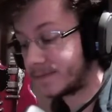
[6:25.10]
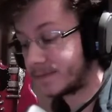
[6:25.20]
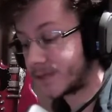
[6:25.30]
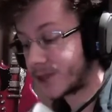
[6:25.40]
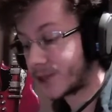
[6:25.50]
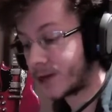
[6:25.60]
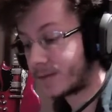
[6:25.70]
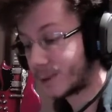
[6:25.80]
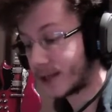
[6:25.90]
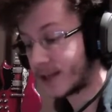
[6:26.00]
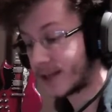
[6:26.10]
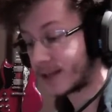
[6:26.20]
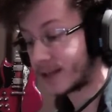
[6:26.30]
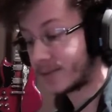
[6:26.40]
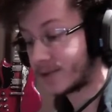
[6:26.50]
software that
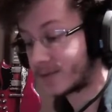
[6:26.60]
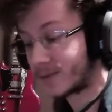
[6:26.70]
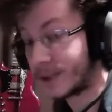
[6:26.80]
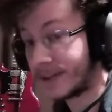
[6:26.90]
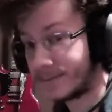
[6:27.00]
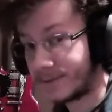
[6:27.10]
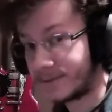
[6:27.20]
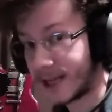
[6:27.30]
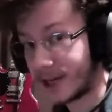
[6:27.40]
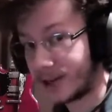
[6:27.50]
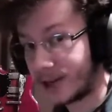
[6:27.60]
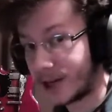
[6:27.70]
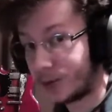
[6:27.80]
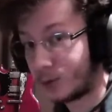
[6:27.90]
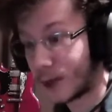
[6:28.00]
comes free from the
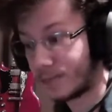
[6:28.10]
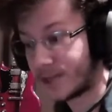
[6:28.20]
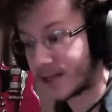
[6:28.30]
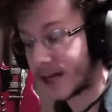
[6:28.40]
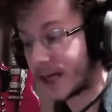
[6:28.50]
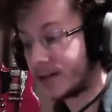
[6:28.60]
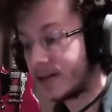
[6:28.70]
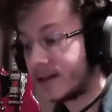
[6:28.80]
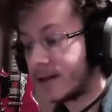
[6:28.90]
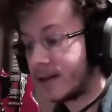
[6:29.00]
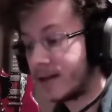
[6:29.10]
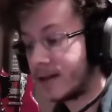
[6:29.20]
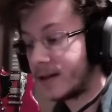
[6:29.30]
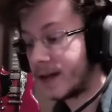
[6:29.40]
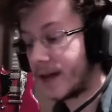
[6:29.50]
Elgato website,
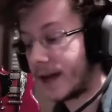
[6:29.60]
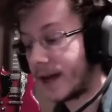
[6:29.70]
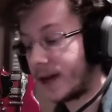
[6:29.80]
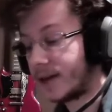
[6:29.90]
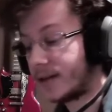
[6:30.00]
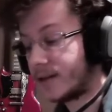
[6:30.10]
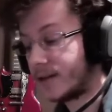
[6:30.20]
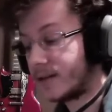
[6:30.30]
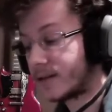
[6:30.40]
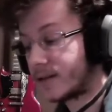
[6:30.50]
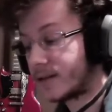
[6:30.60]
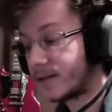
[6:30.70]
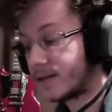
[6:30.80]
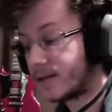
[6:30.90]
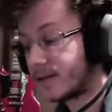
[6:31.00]
and
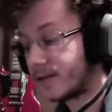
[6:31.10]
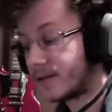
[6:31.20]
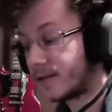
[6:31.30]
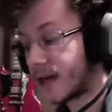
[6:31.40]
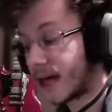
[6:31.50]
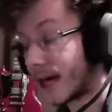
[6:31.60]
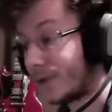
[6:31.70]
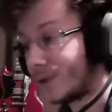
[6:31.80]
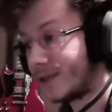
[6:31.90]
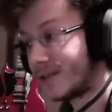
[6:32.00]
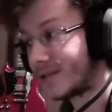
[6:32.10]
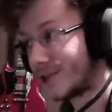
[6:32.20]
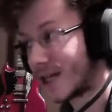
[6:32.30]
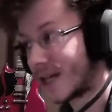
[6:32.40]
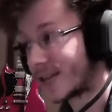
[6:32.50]
I would
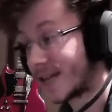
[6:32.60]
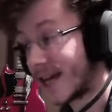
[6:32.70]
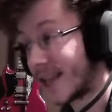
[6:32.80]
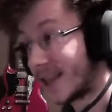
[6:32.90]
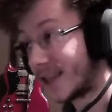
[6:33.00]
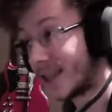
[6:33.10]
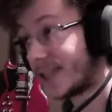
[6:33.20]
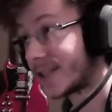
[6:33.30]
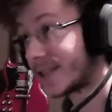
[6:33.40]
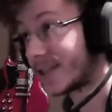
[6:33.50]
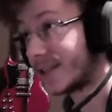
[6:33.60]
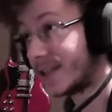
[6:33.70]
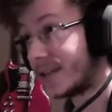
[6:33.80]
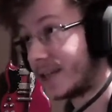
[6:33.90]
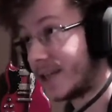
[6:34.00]
suggest at least
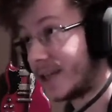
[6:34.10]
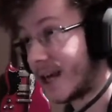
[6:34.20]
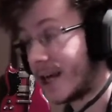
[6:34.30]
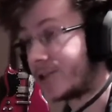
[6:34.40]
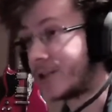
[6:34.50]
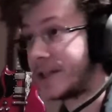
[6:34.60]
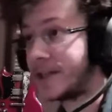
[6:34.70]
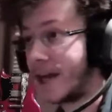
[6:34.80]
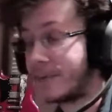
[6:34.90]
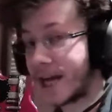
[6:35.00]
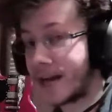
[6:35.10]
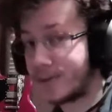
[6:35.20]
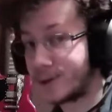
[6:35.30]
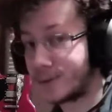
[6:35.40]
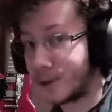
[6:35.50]
the HD game
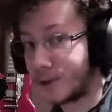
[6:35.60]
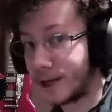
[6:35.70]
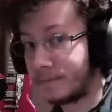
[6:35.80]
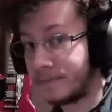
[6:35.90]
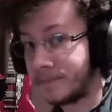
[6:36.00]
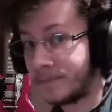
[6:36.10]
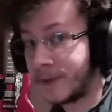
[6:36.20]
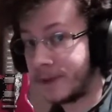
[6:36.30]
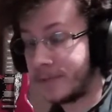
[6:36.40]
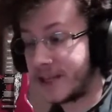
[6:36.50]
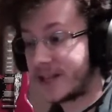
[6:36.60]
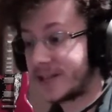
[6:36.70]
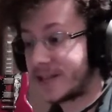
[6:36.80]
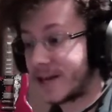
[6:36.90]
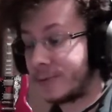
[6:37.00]
capture program,
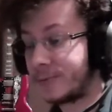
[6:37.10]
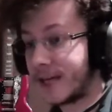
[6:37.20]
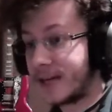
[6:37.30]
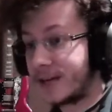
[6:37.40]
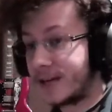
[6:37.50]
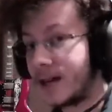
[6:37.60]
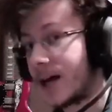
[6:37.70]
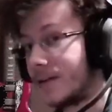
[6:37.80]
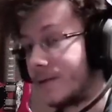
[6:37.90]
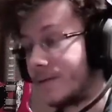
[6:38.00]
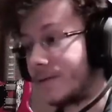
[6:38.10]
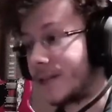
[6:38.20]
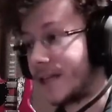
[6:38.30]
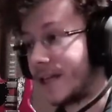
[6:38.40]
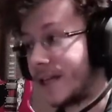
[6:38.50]
because that will make a lot of
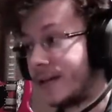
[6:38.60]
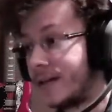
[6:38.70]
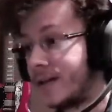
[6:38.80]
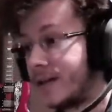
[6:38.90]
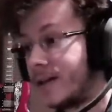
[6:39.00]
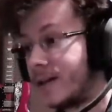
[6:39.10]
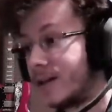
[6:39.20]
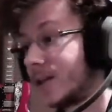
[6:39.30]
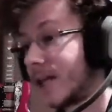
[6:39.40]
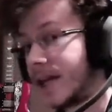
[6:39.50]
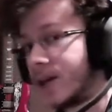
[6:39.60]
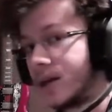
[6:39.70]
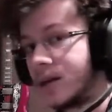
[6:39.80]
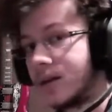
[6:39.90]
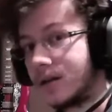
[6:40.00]
the
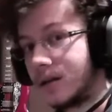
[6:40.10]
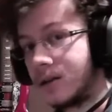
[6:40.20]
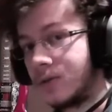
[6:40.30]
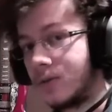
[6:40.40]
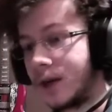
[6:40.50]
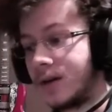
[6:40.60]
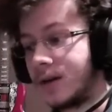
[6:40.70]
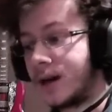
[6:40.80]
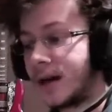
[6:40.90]
later, when